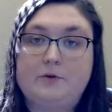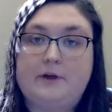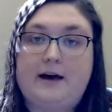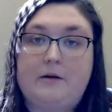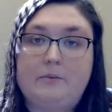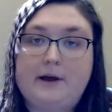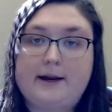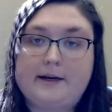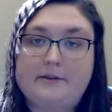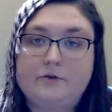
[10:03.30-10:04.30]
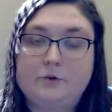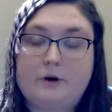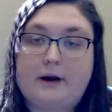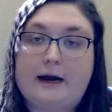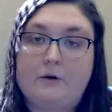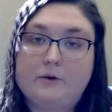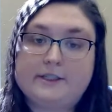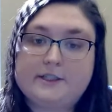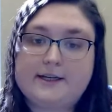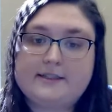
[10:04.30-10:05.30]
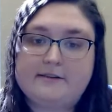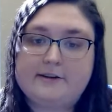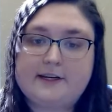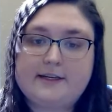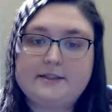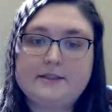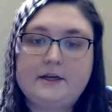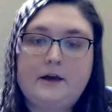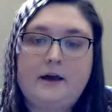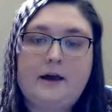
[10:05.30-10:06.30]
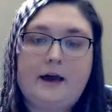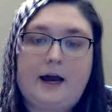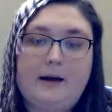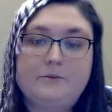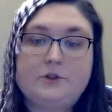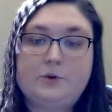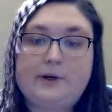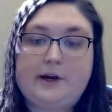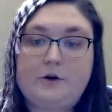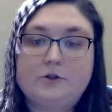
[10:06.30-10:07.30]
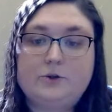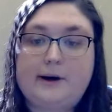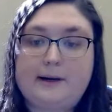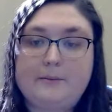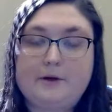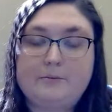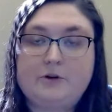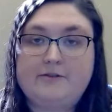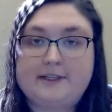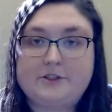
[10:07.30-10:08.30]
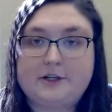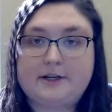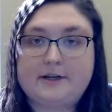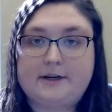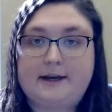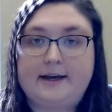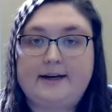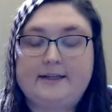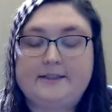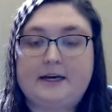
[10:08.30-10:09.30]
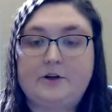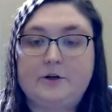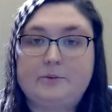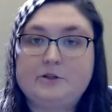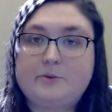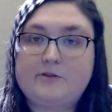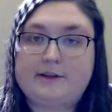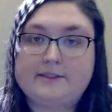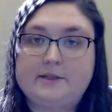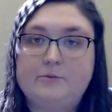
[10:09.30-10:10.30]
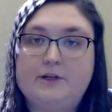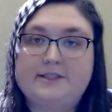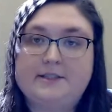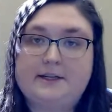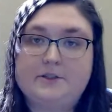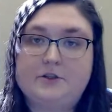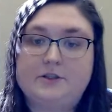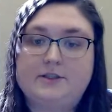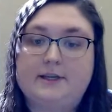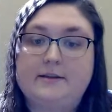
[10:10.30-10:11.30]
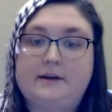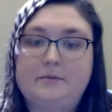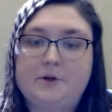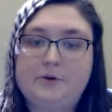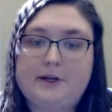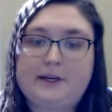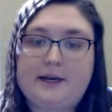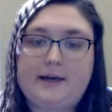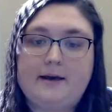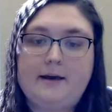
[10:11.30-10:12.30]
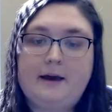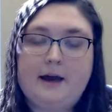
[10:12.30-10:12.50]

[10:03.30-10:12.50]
through the helpline and through our outreach activities. So we host crime prevention and elder abuse prevention presentations in the community